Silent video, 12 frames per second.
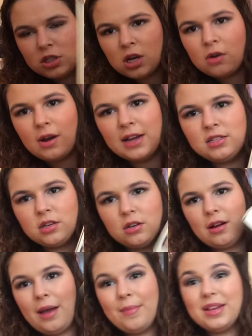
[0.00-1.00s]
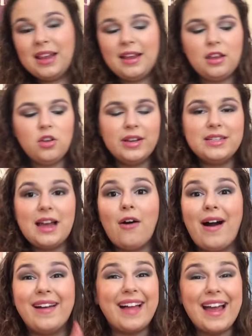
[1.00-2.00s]
so you can tell
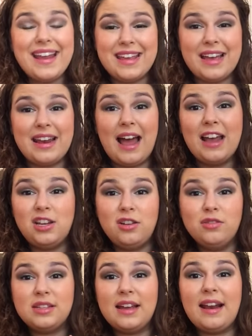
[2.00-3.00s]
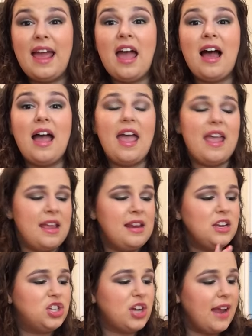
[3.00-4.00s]
I like it. I use it at
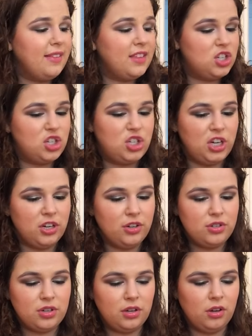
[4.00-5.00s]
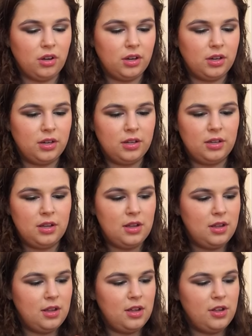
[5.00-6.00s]
any shade. This Cheers
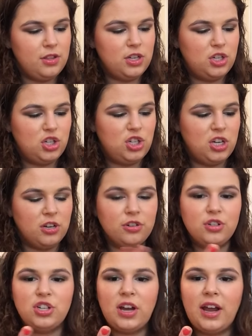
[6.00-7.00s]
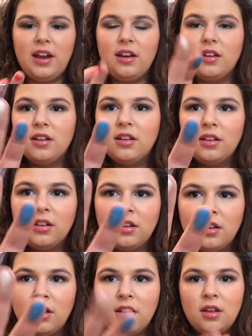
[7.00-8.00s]
shade
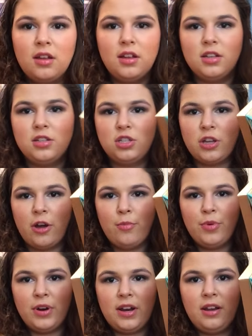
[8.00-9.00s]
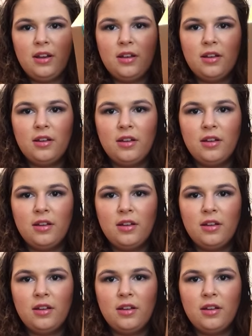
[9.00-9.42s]
is so pretty.